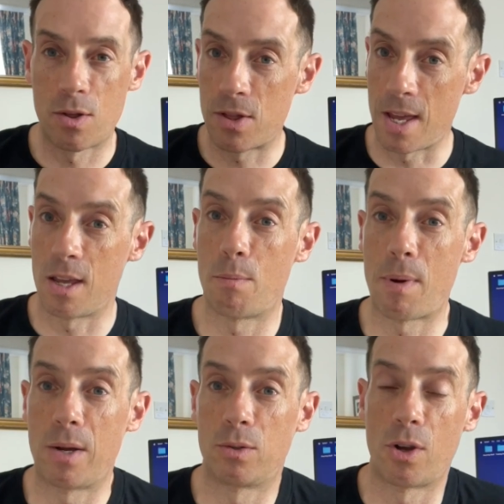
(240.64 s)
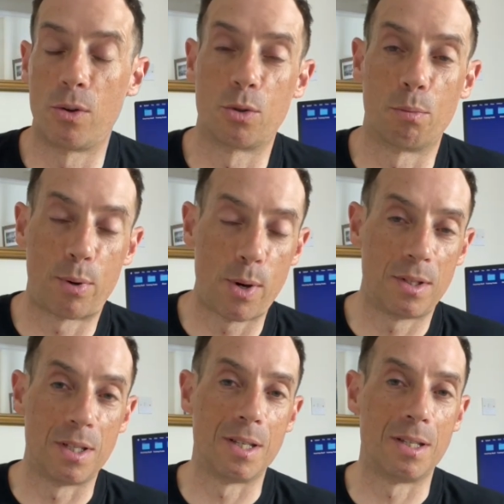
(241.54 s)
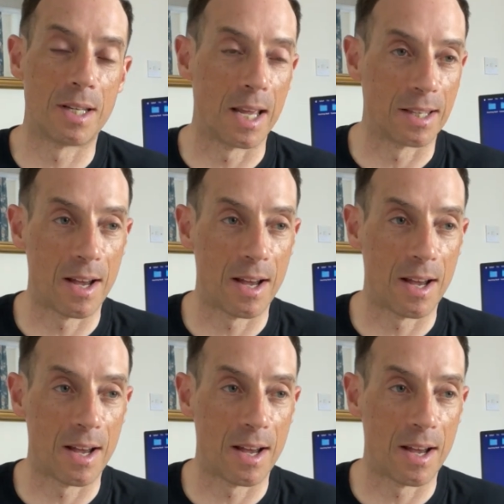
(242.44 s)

think about total protein intake.